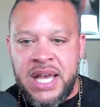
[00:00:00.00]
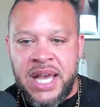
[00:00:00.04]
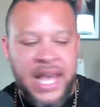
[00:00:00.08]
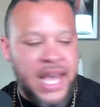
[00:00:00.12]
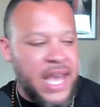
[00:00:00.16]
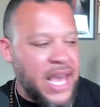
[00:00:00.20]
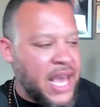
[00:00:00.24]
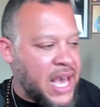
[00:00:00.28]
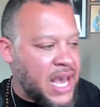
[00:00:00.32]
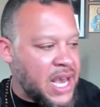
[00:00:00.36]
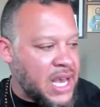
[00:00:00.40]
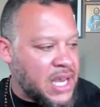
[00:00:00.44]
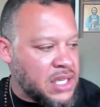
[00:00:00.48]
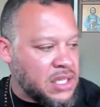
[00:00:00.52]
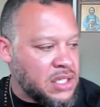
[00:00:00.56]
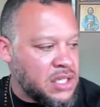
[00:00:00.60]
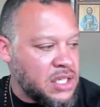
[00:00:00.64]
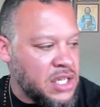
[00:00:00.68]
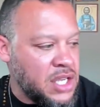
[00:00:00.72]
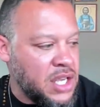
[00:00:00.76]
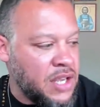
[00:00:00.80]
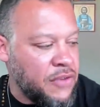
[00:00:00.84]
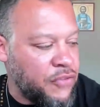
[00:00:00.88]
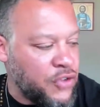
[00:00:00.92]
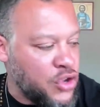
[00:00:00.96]
and
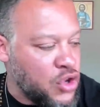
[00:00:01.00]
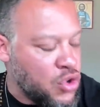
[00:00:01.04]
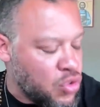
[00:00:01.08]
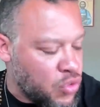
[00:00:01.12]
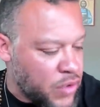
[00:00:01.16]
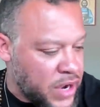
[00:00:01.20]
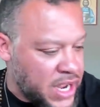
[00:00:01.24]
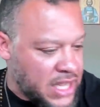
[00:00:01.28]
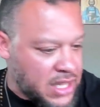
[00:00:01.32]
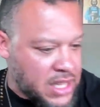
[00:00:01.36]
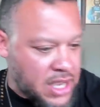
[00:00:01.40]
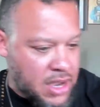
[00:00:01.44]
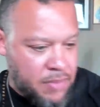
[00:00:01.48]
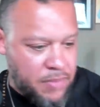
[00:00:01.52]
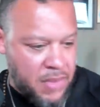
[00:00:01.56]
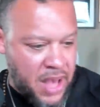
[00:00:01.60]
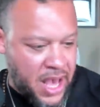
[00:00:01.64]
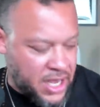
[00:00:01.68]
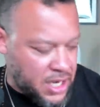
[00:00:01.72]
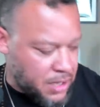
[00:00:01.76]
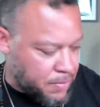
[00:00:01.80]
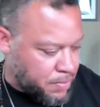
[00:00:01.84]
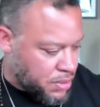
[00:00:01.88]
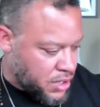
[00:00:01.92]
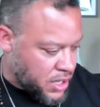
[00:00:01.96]
if you read them, I
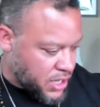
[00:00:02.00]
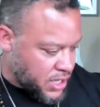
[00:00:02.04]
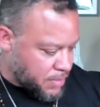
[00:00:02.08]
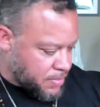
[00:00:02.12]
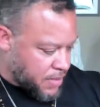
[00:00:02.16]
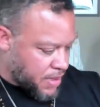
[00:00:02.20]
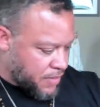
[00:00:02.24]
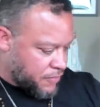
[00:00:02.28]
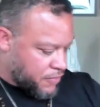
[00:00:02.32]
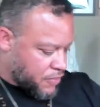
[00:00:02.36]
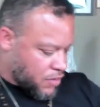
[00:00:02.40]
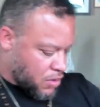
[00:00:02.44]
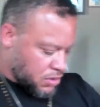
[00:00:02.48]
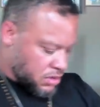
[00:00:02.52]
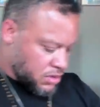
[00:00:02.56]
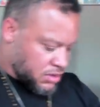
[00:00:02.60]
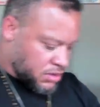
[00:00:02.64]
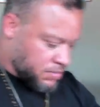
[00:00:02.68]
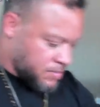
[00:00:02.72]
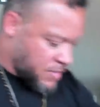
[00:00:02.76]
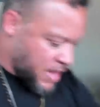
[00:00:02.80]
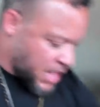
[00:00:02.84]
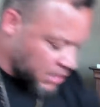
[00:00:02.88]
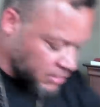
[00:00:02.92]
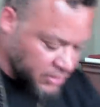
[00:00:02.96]
gotta plug in my phone.
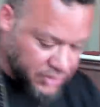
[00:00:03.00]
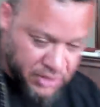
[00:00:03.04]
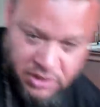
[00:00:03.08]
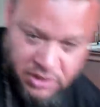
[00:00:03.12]
battery's